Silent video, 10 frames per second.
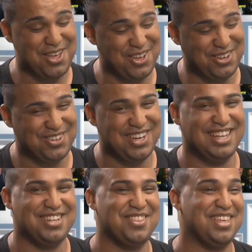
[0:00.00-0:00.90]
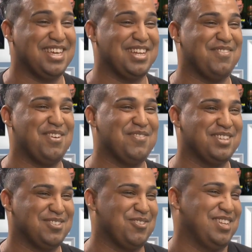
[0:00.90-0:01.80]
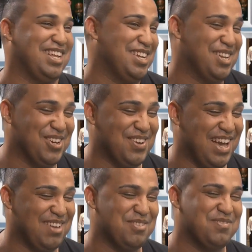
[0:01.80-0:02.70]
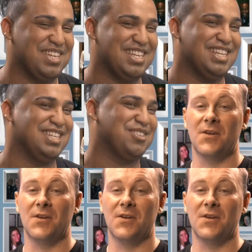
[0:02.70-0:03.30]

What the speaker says: know. I don't think he remembers. I don't know. I haven't been.